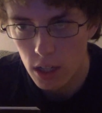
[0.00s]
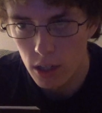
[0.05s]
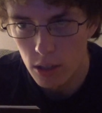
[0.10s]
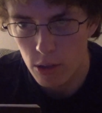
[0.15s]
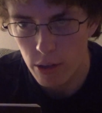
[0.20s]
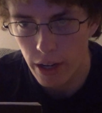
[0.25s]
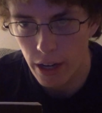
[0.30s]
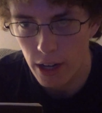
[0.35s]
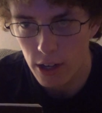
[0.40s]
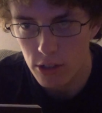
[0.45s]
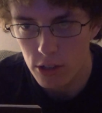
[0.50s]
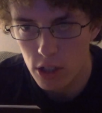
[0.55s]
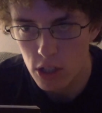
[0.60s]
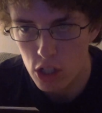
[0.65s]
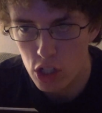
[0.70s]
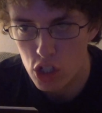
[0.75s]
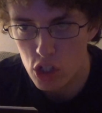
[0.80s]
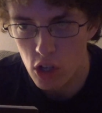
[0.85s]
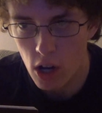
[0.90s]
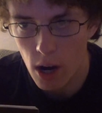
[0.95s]
Who cares?
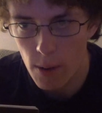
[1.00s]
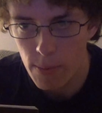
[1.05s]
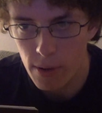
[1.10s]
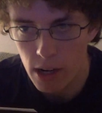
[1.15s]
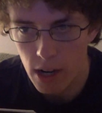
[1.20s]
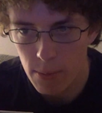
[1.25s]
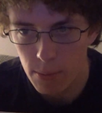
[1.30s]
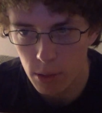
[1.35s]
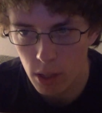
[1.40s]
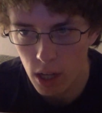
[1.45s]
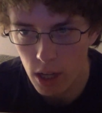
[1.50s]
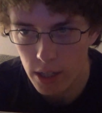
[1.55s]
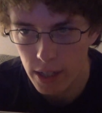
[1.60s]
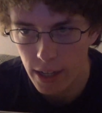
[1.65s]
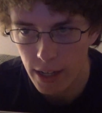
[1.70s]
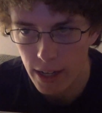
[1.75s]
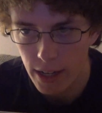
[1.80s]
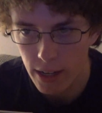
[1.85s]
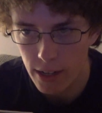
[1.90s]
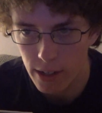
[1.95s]
Strawberry blonde
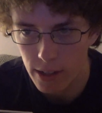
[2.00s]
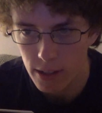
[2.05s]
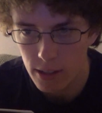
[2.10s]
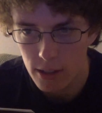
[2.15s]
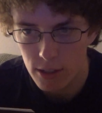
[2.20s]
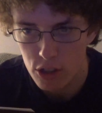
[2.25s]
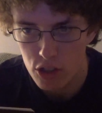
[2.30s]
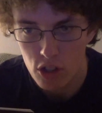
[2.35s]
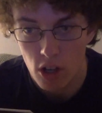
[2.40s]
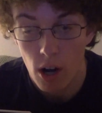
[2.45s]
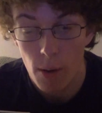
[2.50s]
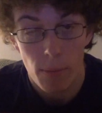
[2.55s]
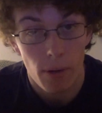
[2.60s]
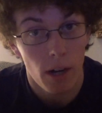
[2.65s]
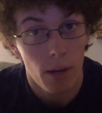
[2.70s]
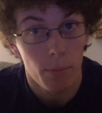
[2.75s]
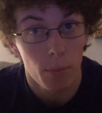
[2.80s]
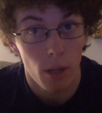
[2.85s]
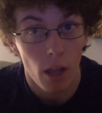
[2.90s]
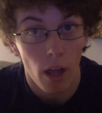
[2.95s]
hair.
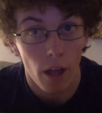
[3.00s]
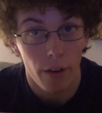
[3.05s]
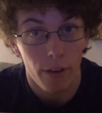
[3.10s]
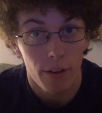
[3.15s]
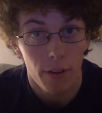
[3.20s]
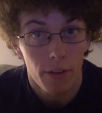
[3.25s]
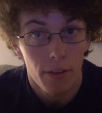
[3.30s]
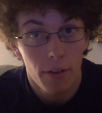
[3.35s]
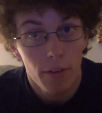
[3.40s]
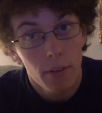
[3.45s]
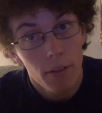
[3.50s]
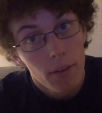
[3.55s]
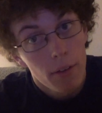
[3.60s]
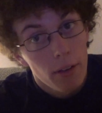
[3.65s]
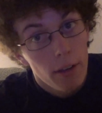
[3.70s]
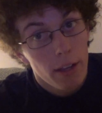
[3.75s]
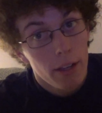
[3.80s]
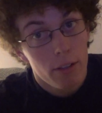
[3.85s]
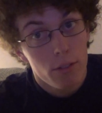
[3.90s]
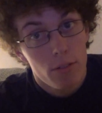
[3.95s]
Strawberry blonde.
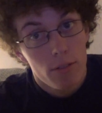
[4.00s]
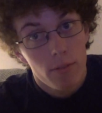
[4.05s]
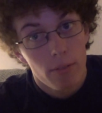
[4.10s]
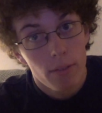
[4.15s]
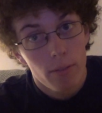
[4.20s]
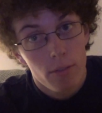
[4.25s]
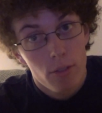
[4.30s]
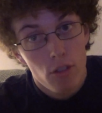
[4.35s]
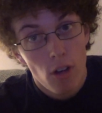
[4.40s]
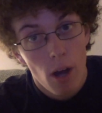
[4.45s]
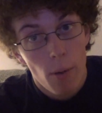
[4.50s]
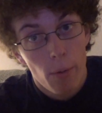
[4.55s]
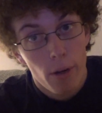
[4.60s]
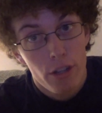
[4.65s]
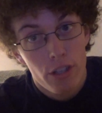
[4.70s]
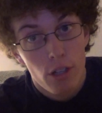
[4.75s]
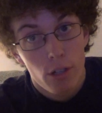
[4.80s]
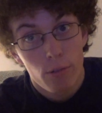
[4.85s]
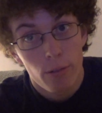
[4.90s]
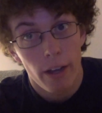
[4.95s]
It's
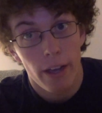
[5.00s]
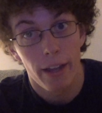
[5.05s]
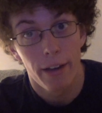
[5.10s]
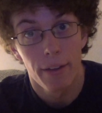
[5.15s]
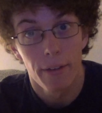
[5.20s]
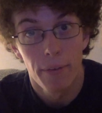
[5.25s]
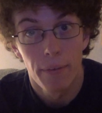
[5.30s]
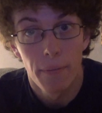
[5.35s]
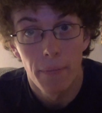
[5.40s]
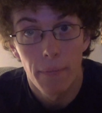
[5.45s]
strawberries are red